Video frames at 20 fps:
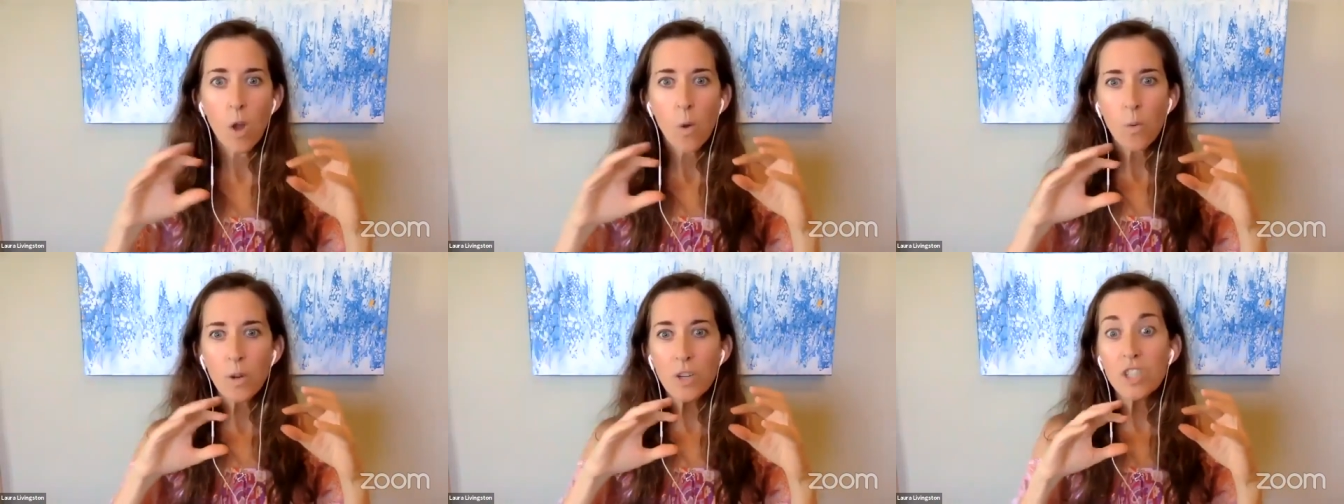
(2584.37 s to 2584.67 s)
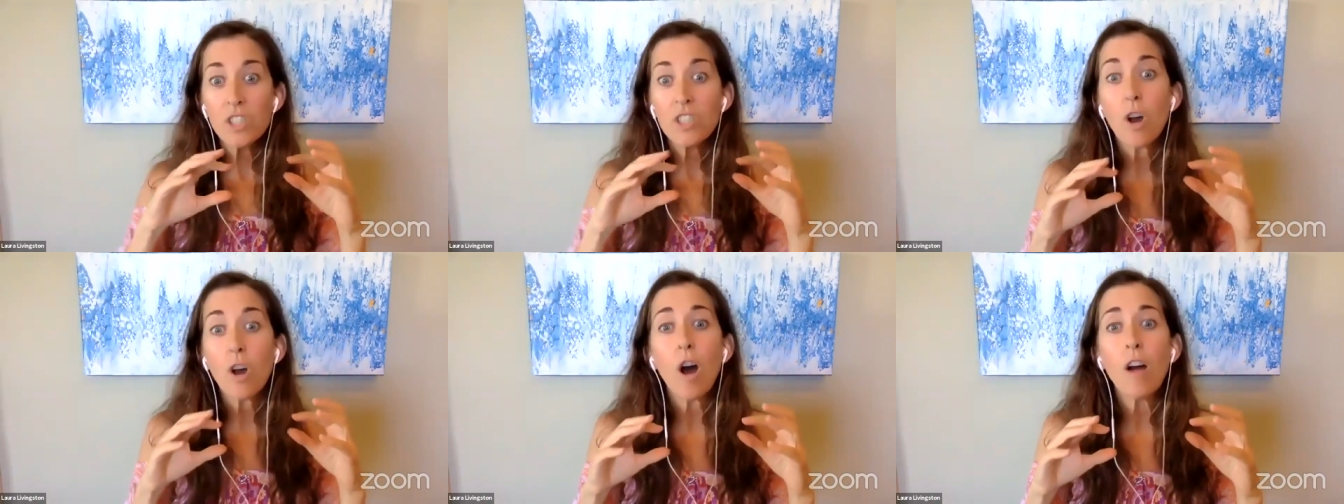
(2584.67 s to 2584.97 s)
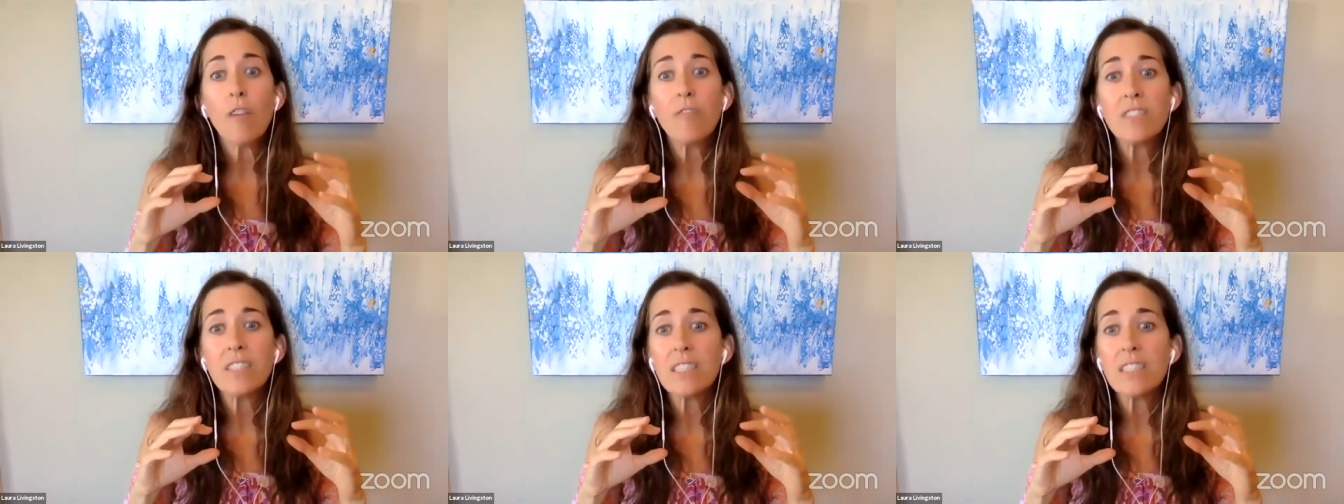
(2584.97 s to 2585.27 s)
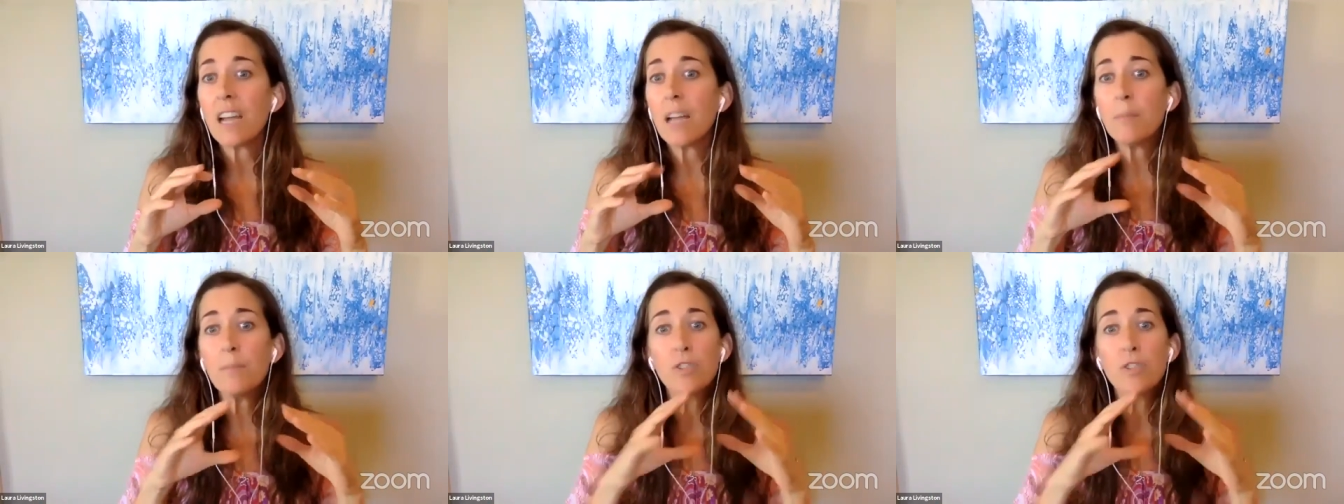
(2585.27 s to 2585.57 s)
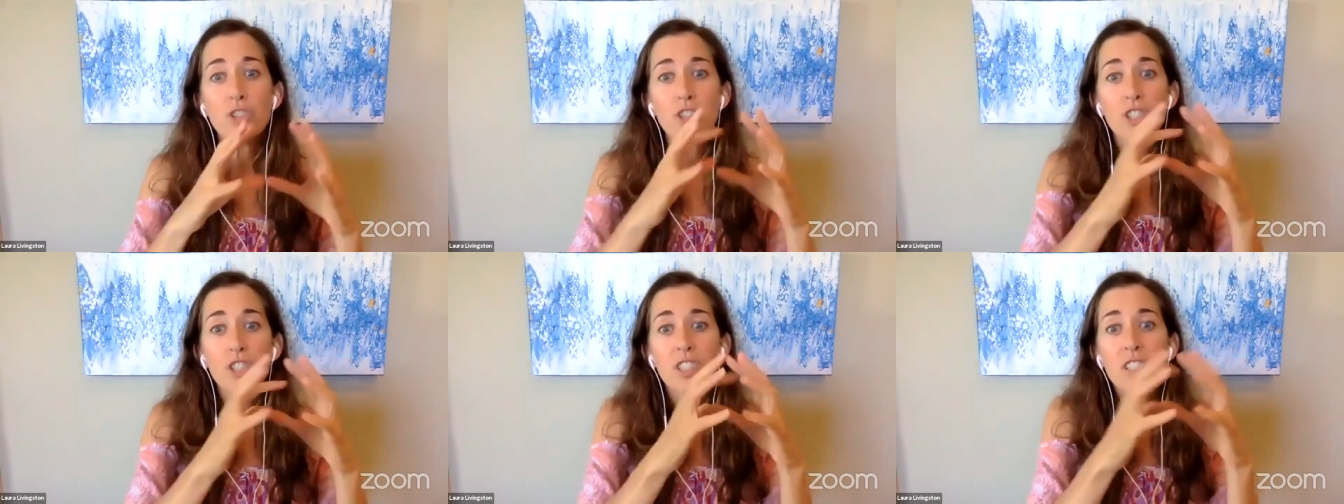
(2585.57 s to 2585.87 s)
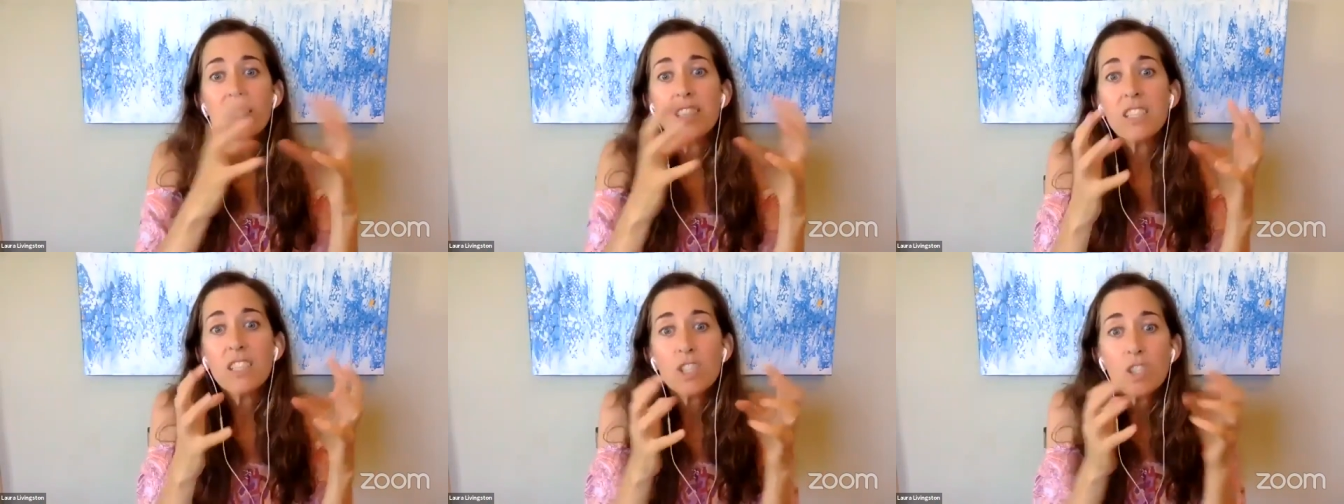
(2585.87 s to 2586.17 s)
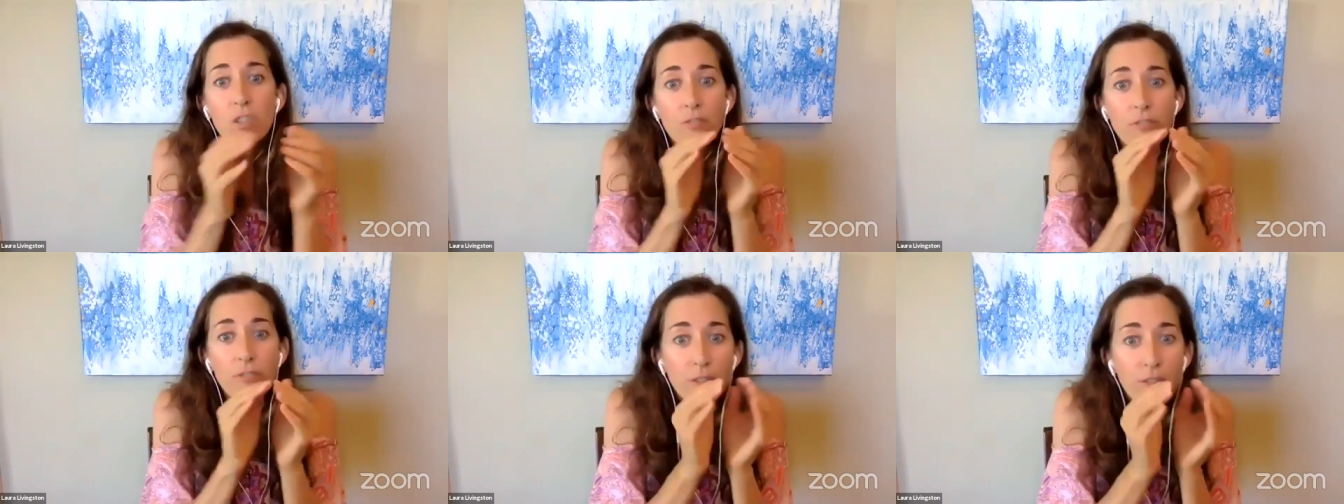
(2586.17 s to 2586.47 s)
which is oftentimes just
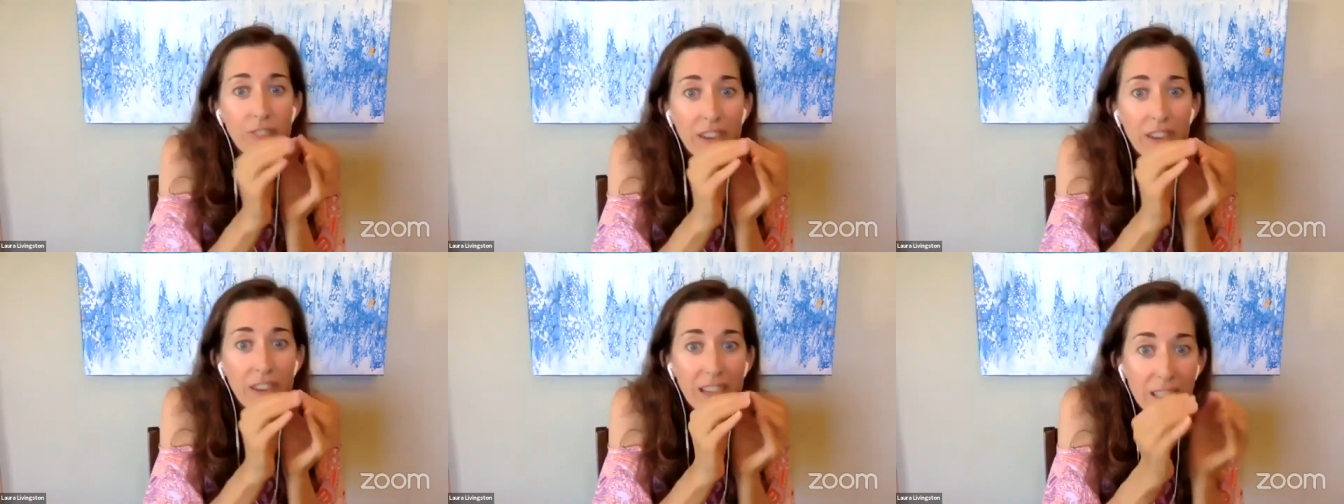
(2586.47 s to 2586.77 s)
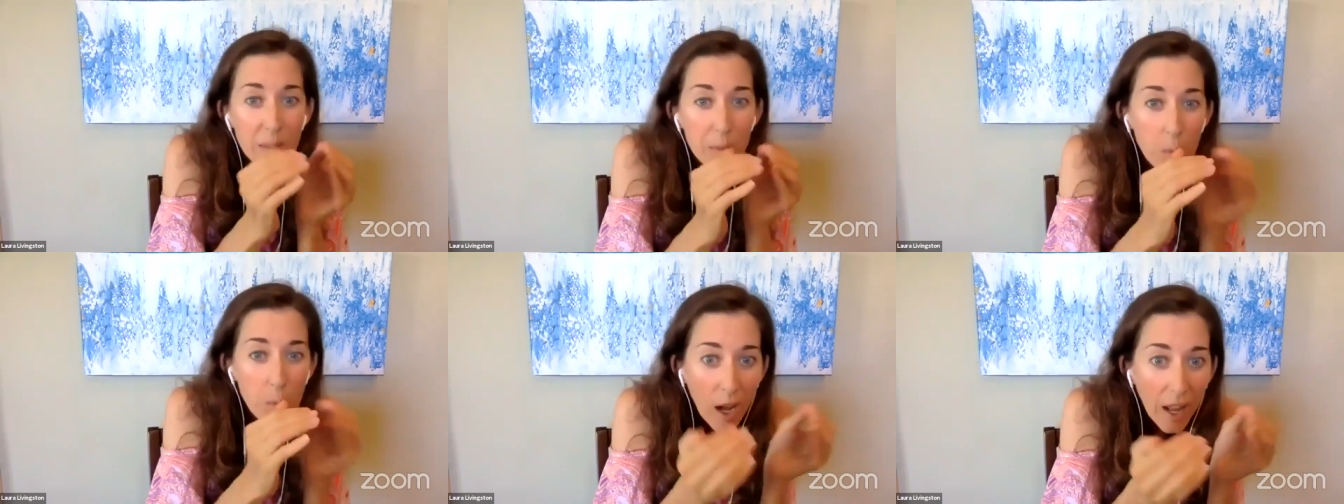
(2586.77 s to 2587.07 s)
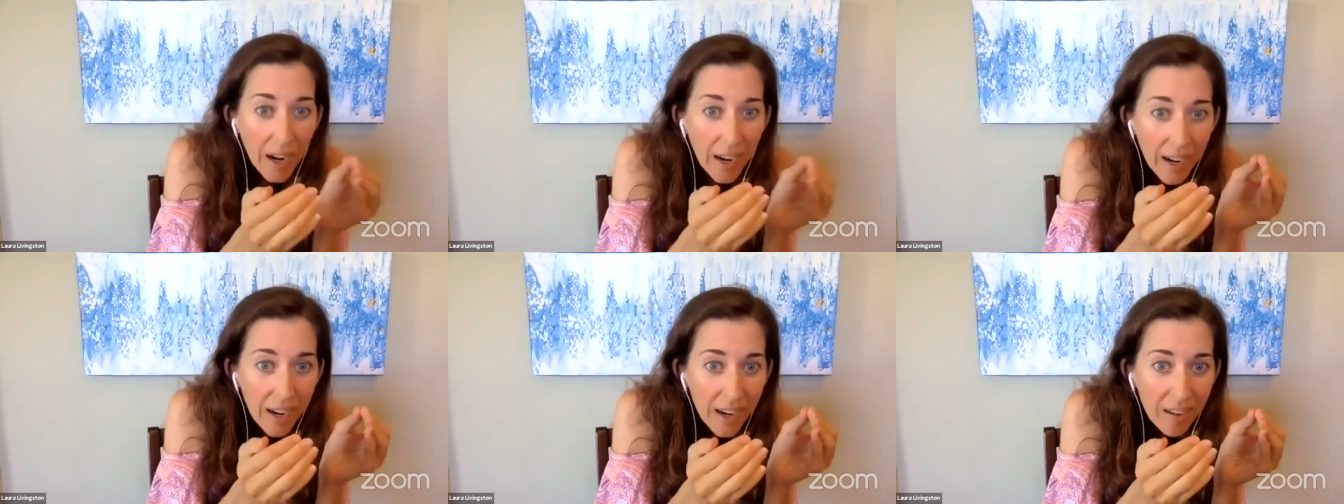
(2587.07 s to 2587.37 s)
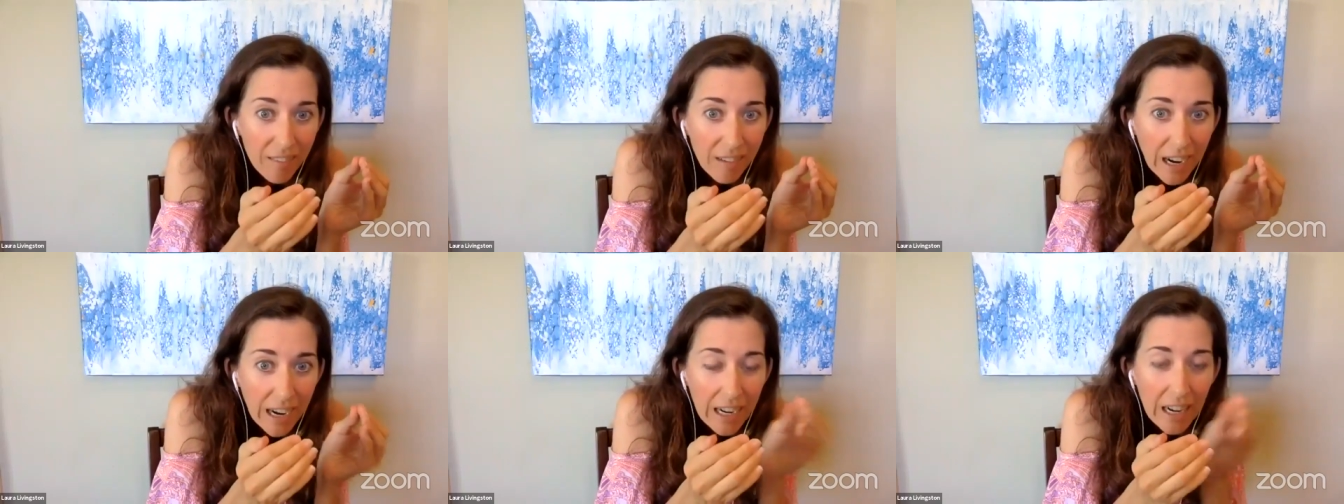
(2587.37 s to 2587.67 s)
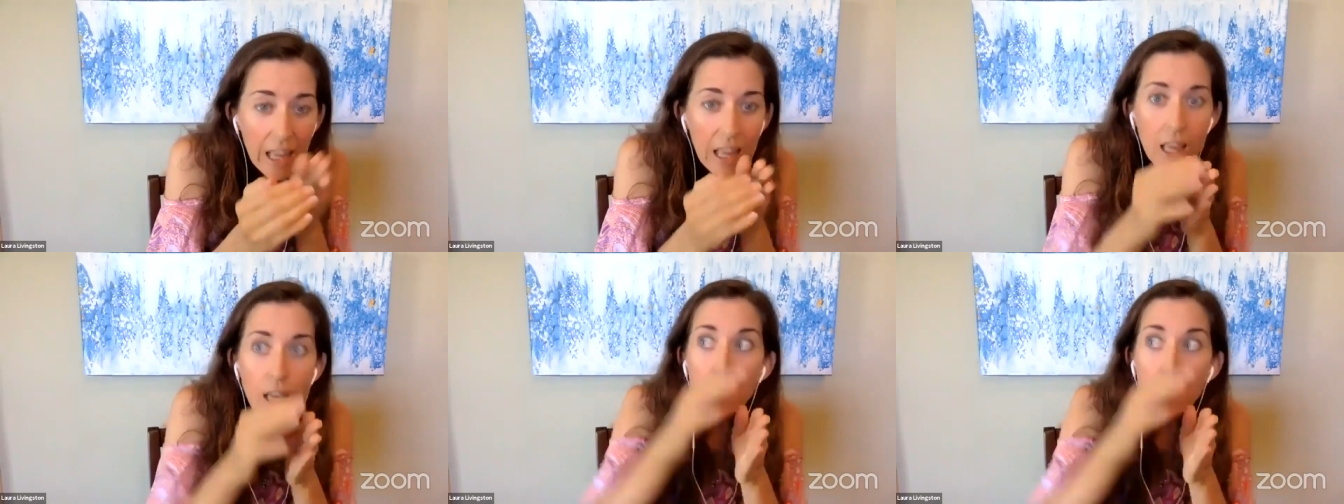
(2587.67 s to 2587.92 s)
decision for phase one, right?